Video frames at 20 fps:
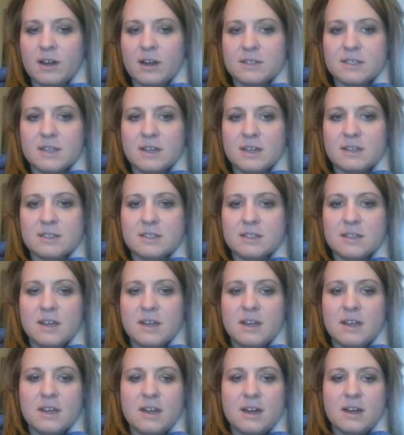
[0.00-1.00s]
content.
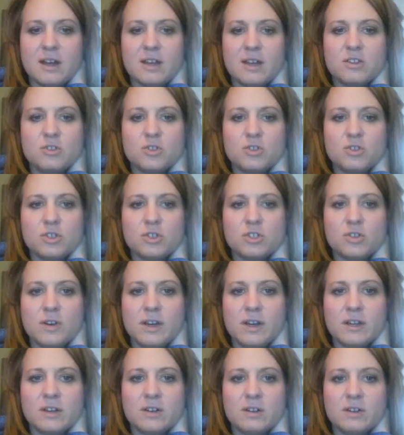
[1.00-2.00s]
I usually
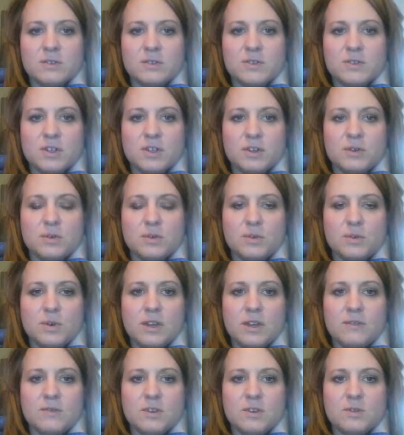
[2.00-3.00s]
try and also
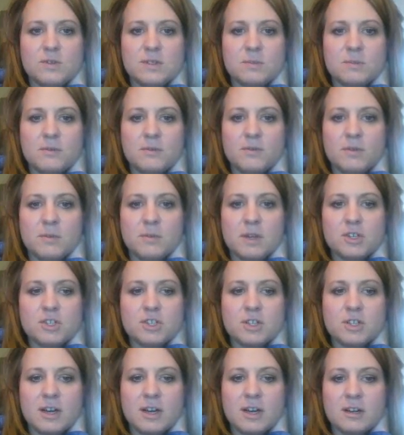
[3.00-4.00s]
give you some
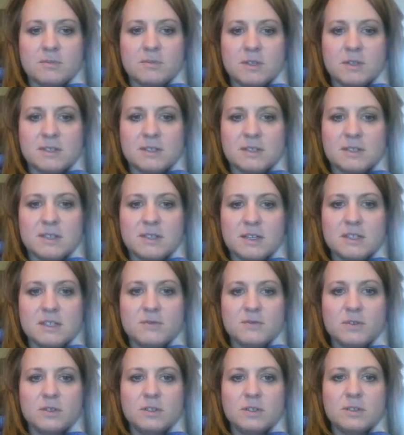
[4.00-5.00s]
information on how to be
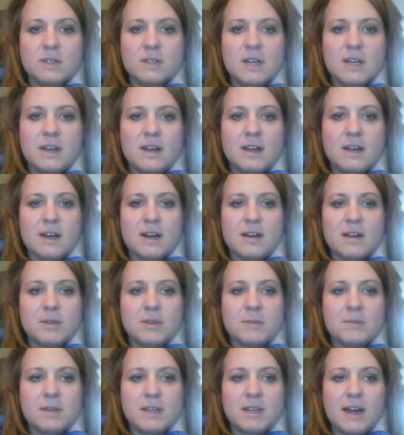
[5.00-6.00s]
successful,
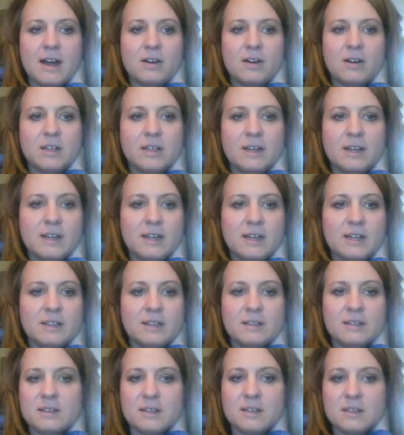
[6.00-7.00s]
maybe an
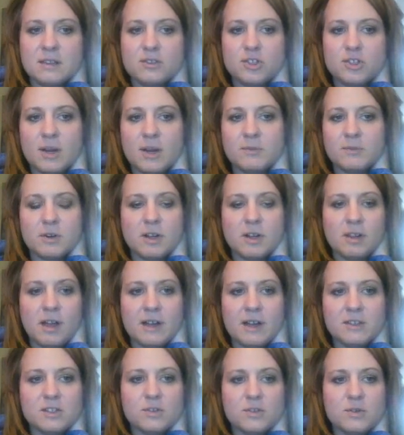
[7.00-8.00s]
outline. Chapter
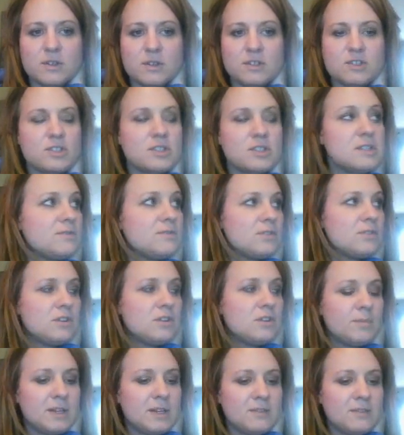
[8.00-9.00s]
glossary is just for
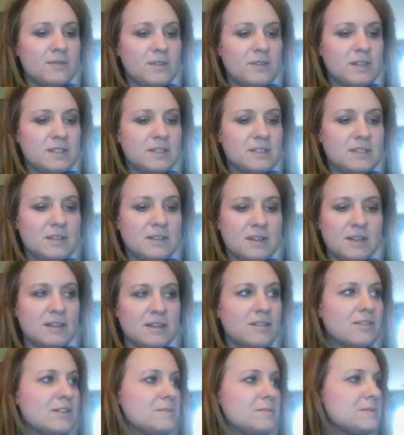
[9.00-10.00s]
your benefit.
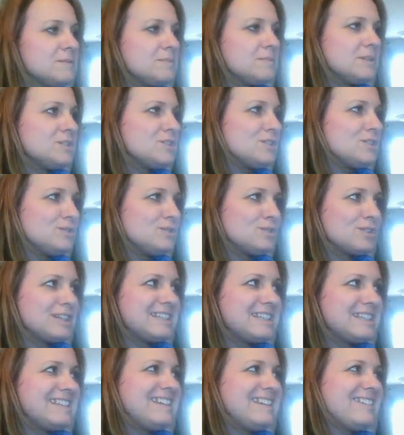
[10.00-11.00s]
And here comes my
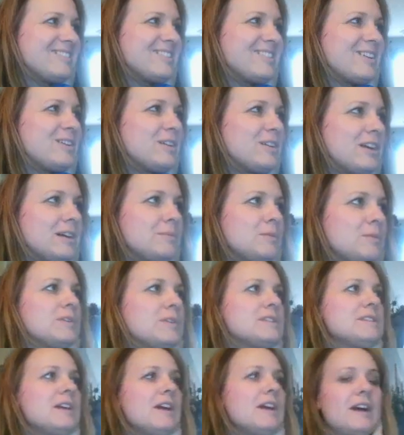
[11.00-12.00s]
children. Here they all come. You
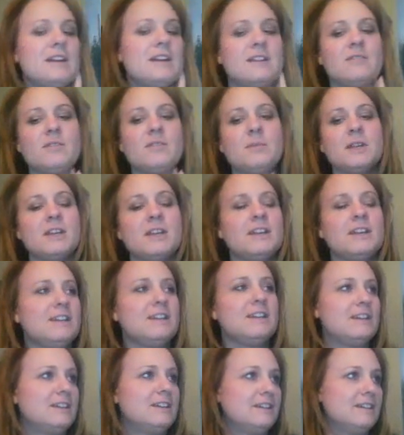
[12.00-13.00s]
want to say hi to everybody?
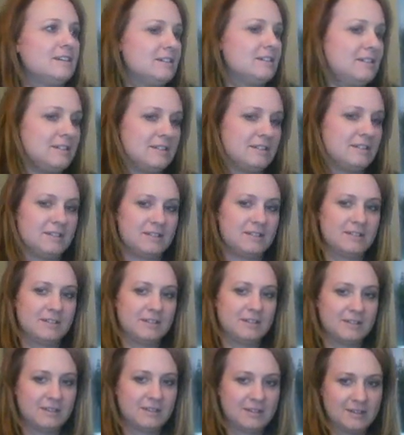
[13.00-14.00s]

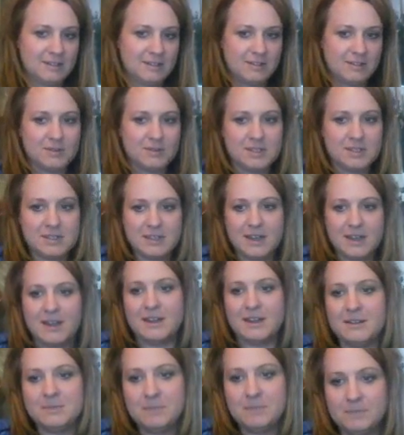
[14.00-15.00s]
You want to say
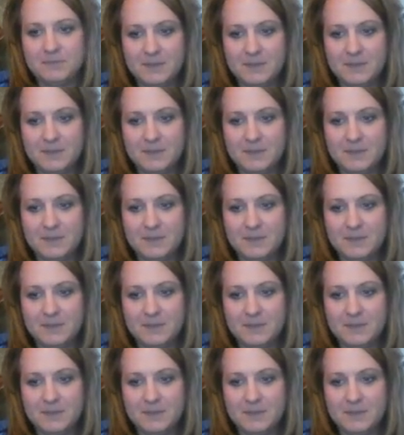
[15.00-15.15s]
hi?